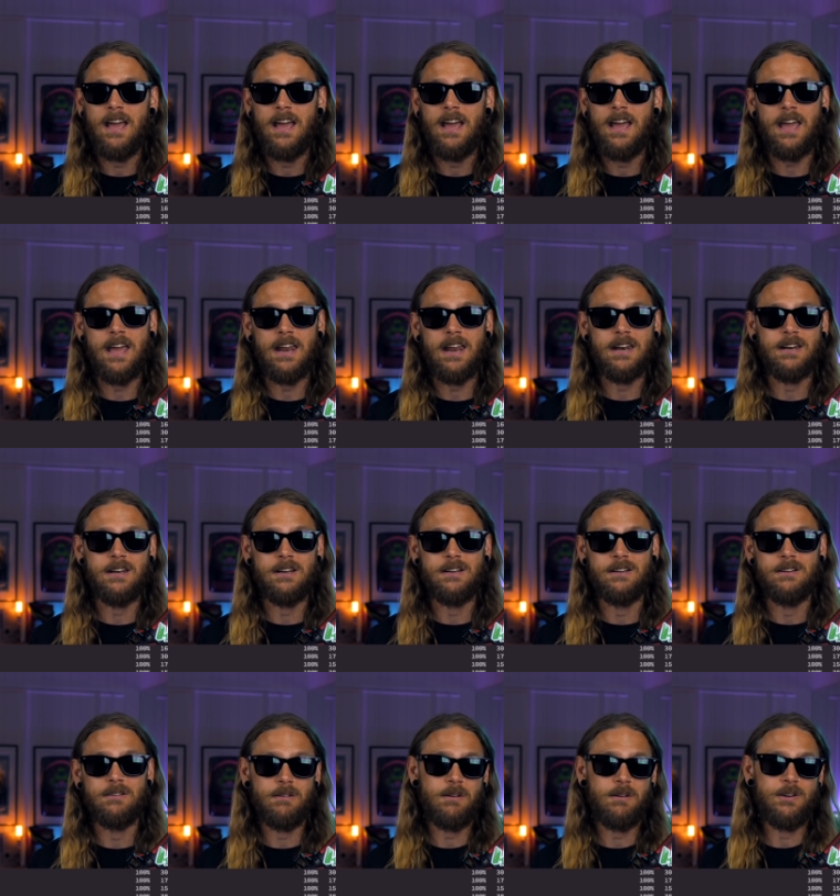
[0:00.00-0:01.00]
and
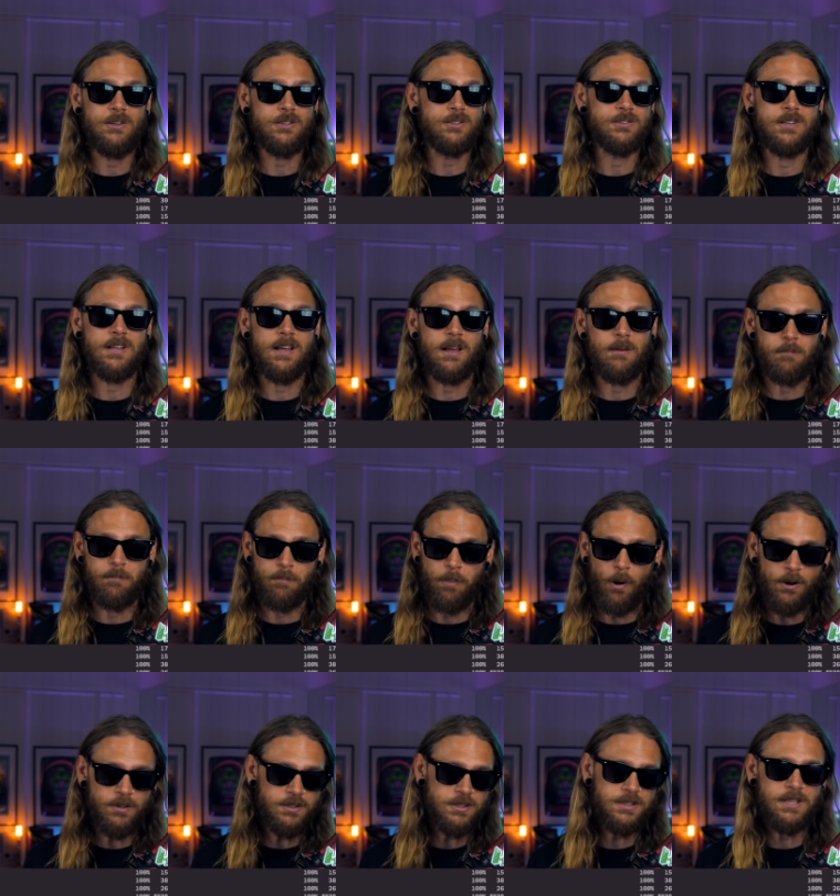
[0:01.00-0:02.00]
just
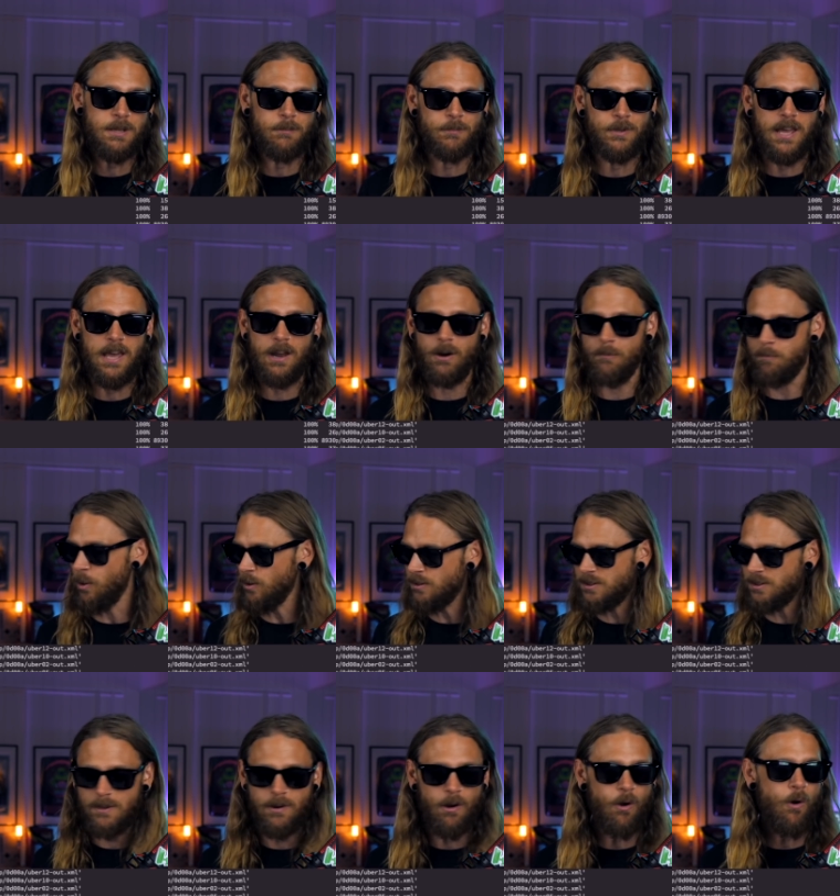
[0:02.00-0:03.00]
parses them together,
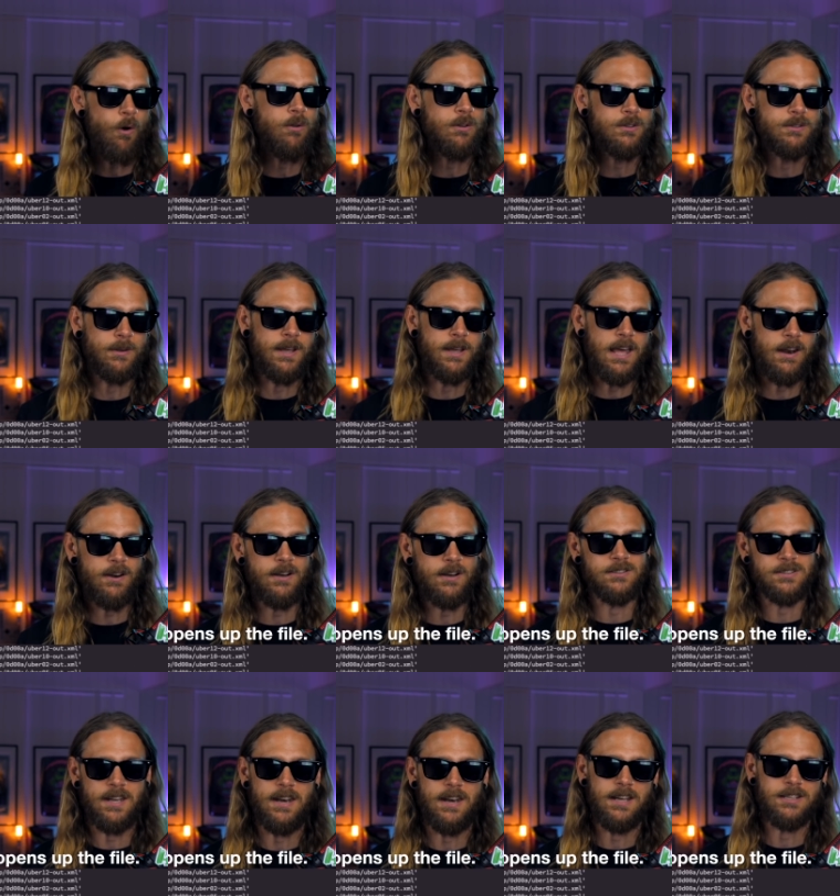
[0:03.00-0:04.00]
puts it all together
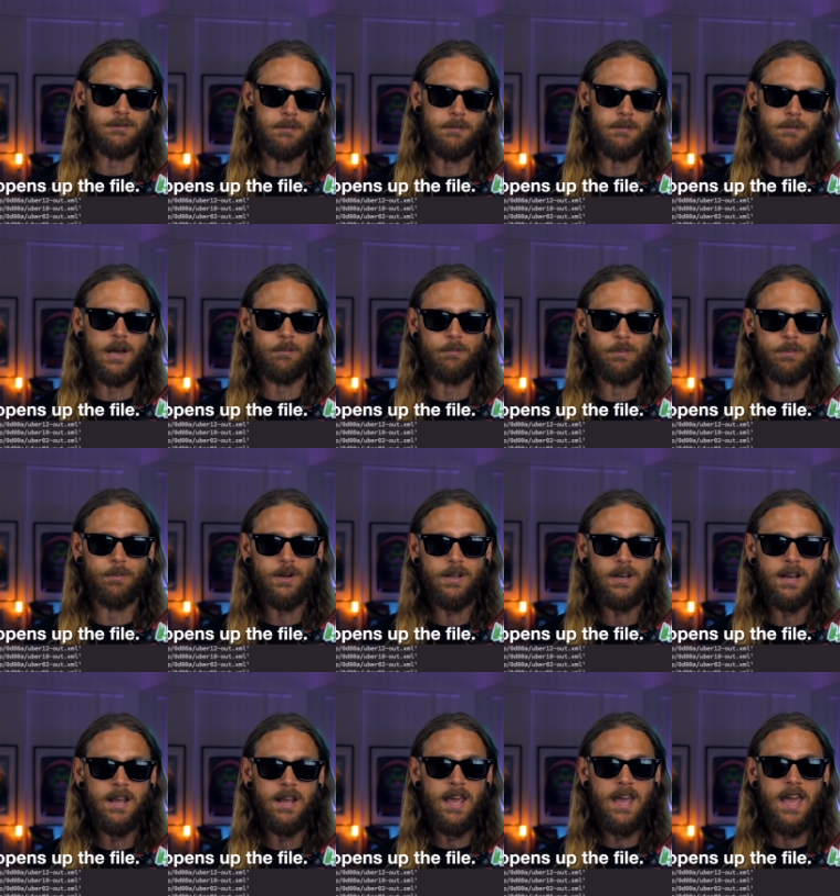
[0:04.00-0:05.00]
as an XML
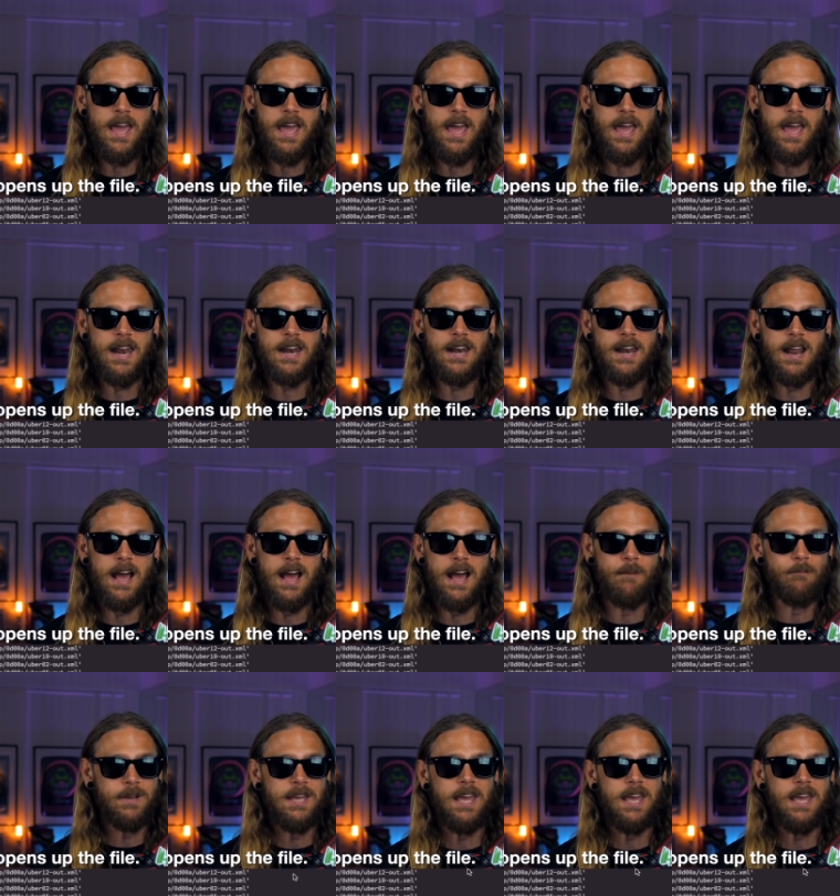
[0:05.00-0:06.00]
output, and
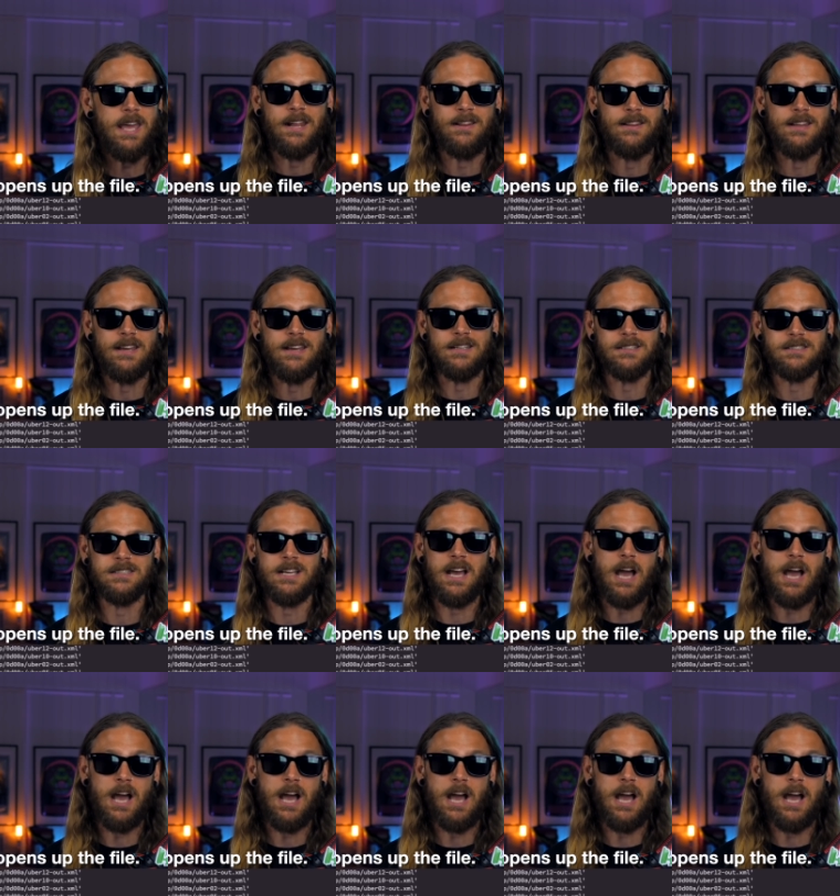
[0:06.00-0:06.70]
I'm getting this